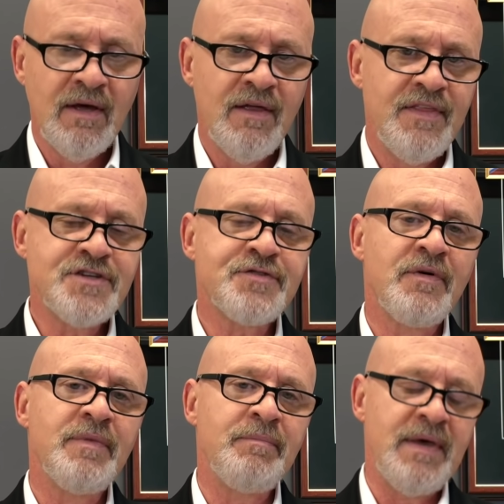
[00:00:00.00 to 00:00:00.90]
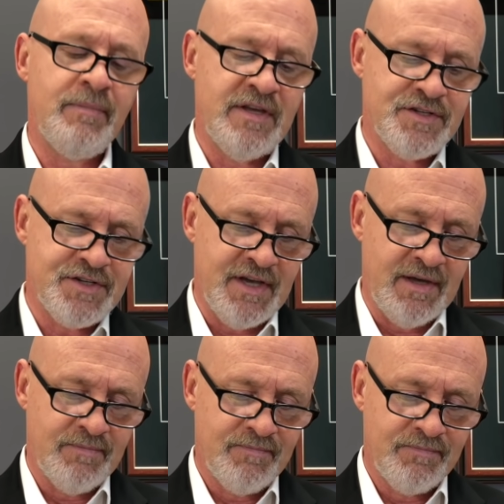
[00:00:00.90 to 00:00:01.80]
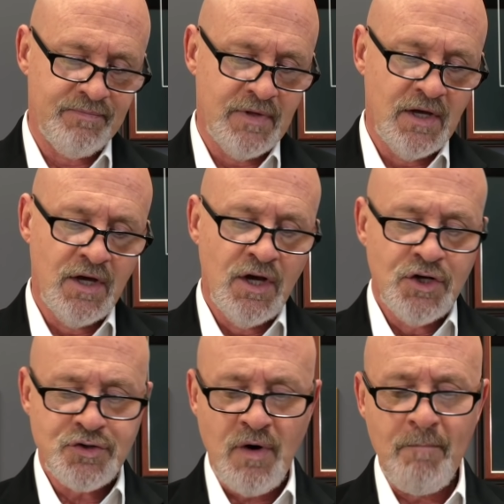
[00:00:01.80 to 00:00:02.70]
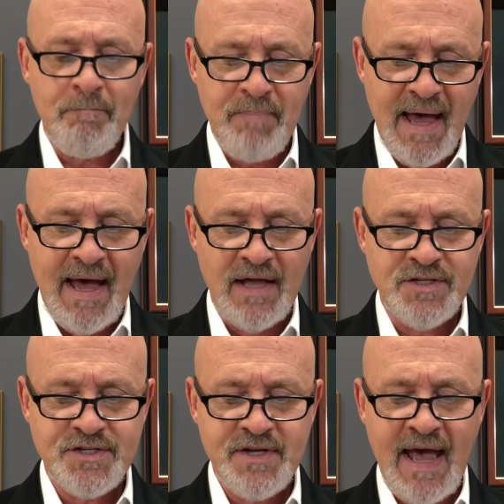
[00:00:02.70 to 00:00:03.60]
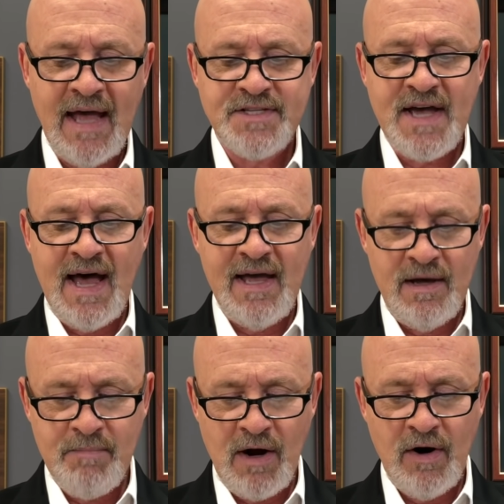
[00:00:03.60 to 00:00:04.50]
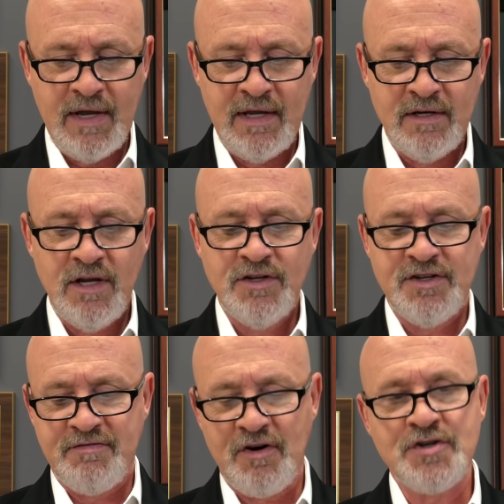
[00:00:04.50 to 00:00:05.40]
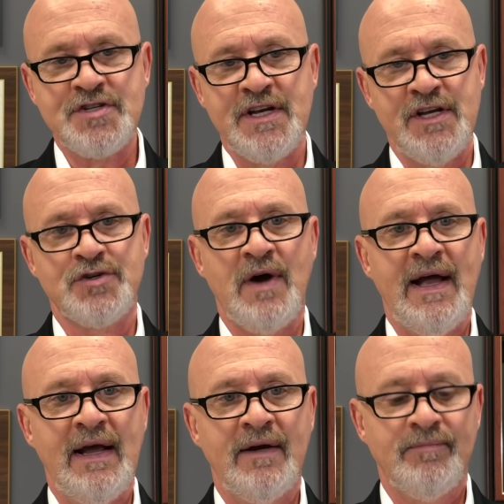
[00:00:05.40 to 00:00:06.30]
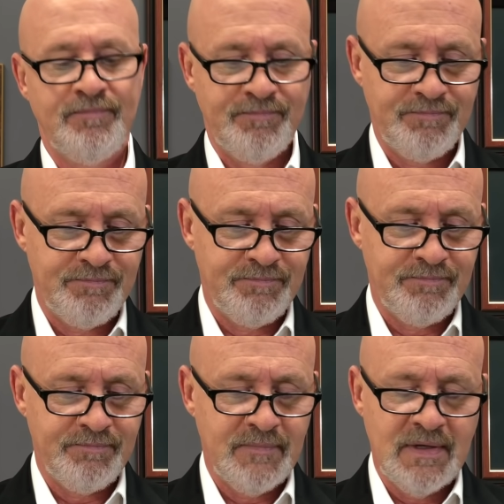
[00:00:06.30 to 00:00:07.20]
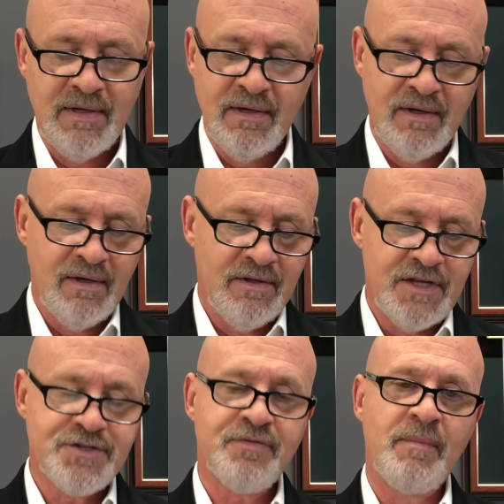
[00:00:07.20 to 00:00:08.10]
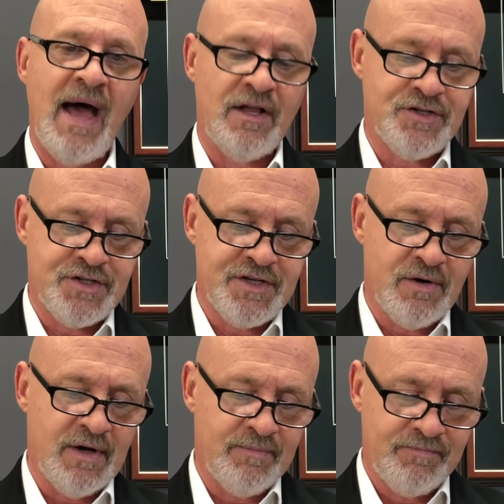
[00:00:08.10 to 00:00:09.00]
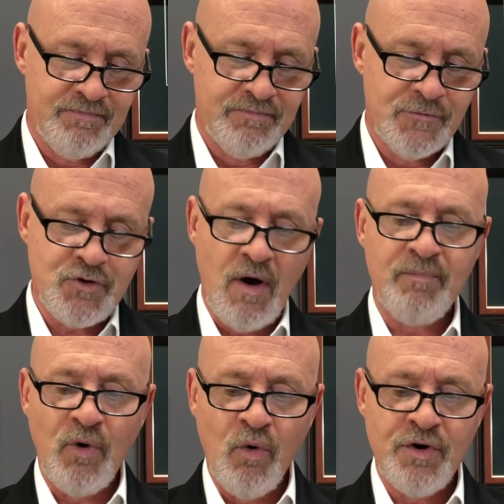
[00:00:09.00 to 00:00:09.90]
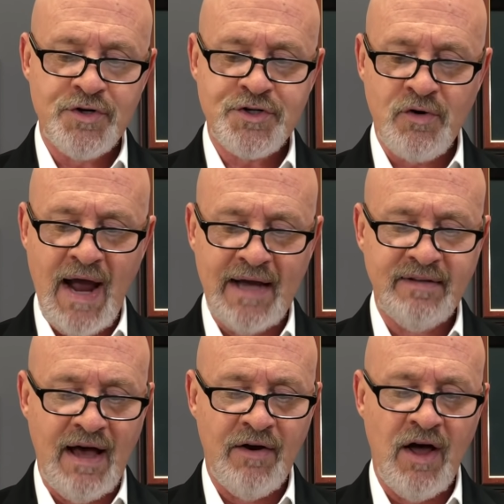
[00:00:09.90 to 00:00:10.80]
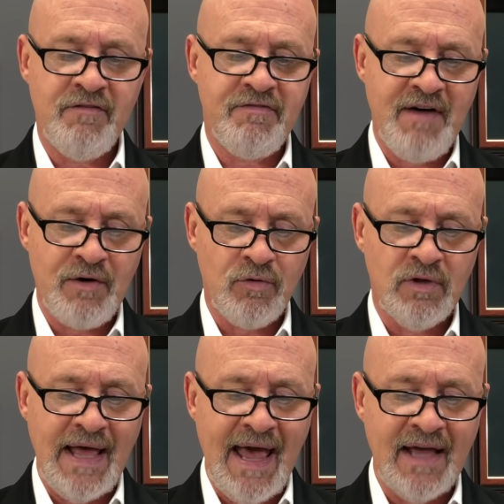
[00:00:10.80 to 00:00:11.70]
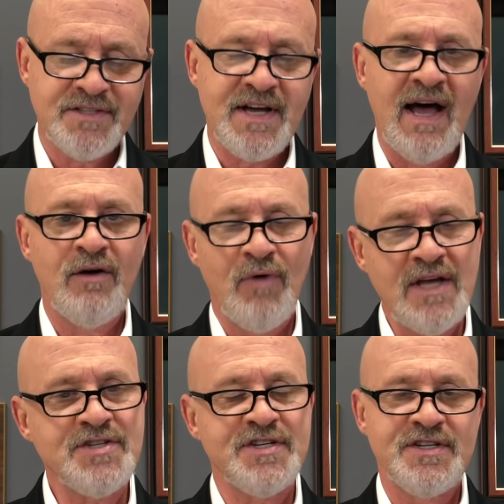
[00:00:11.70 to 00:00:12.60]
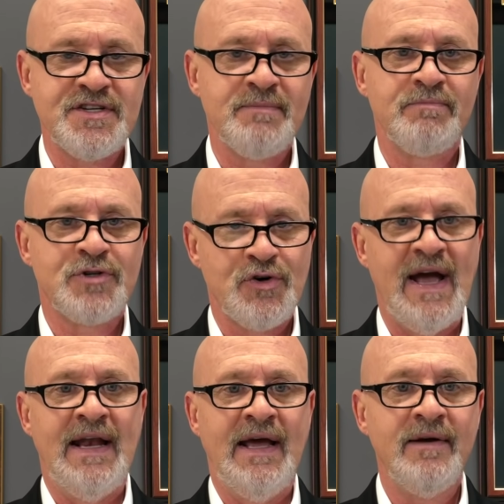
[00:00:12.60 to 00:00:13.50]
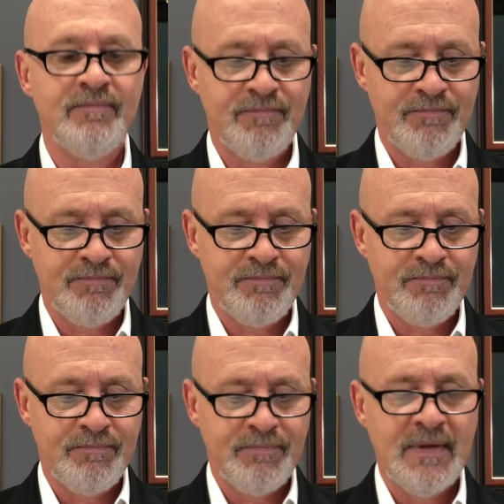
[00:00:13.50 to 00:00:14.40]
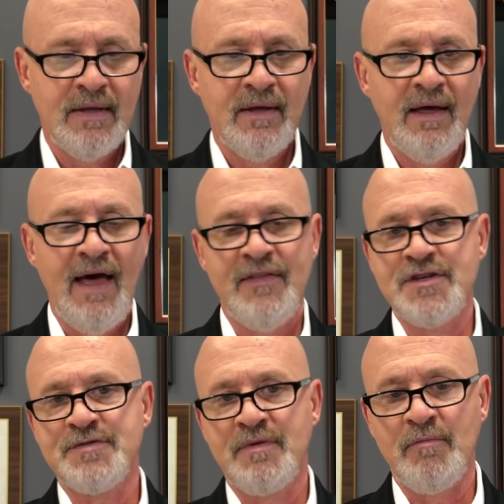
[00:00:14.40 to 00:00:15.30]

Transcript: This from the BBC. Trump bans anti-American diversity training. This from Al Jazeera. Trump orders crackdown on federal anti-racism training. And this from